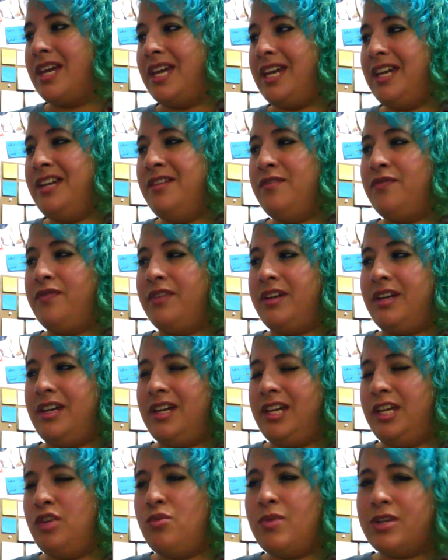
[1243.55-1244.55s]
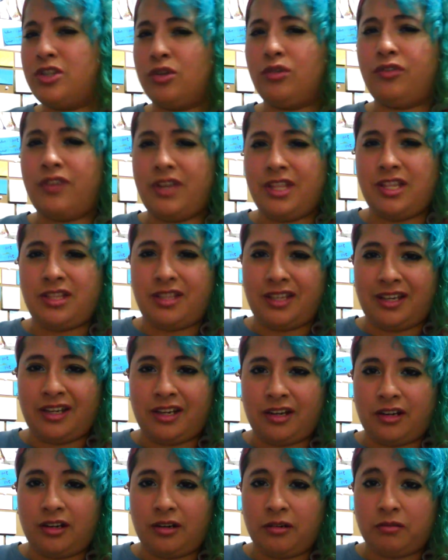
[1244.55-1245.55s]
If it was already
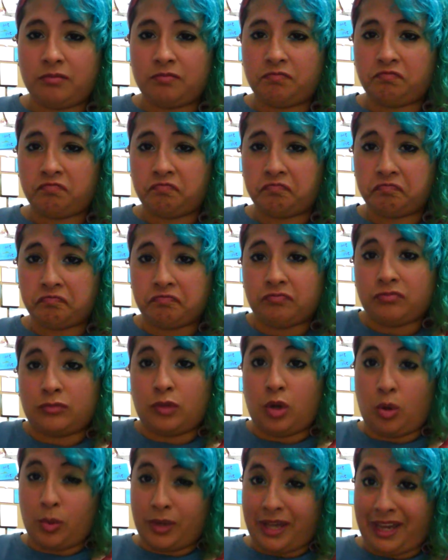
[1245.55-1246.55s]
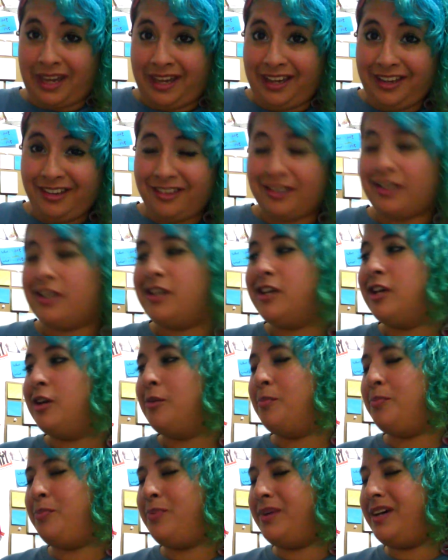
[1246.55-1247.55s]
there, okay.
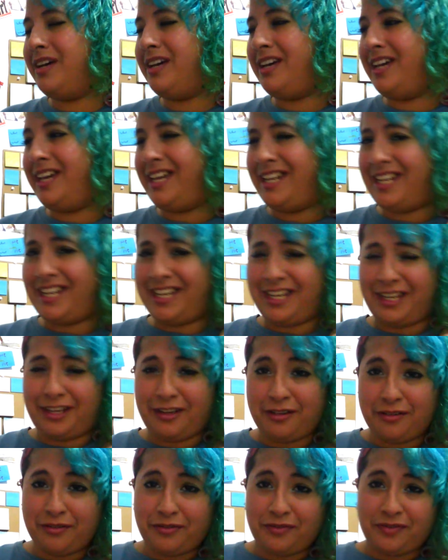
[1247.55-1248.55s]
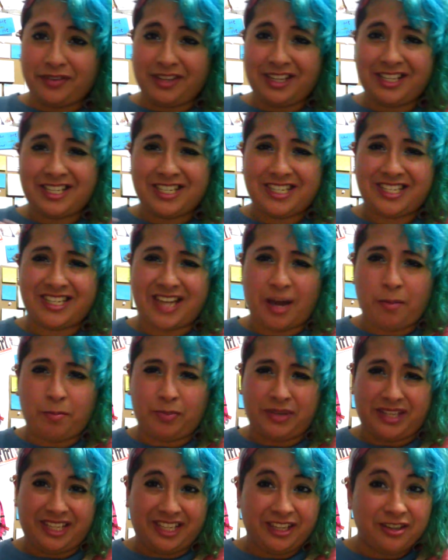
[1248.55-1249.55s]
But if it's
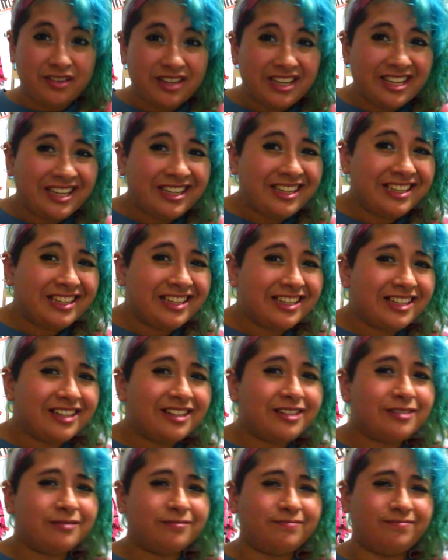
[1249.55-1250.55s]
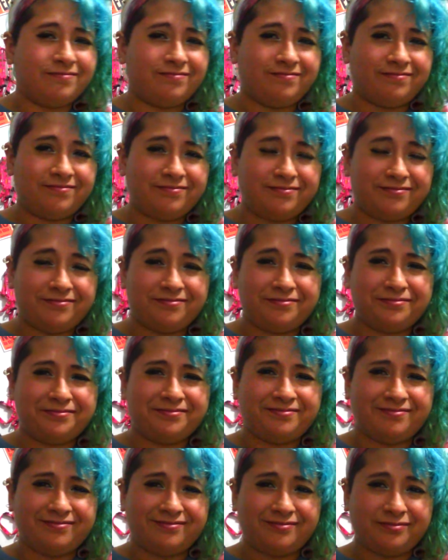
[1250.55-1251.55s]
appearing,
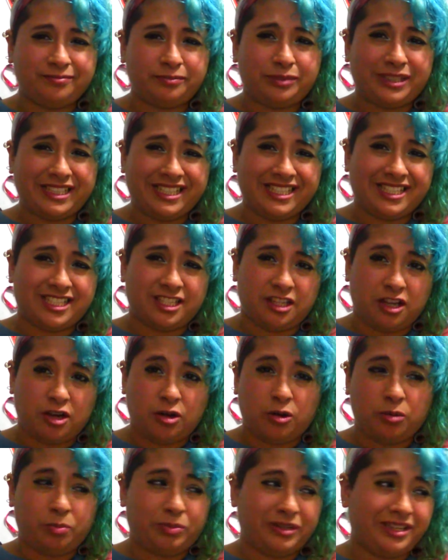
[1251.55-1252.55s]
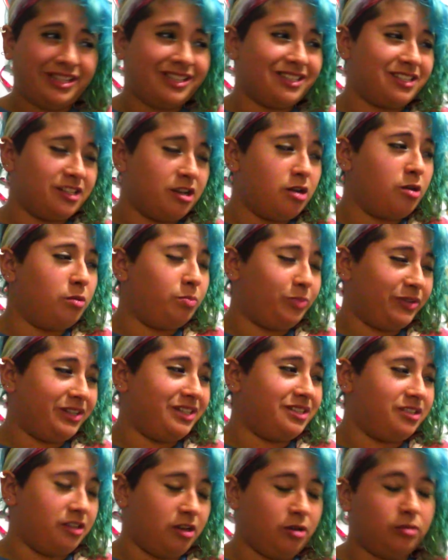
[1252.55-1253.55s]
please no, please no,
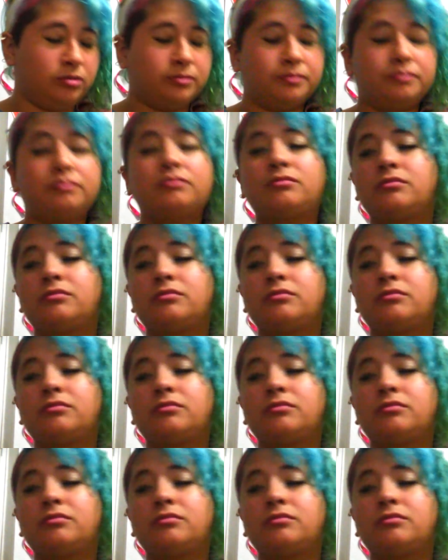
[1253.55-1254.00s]
please no.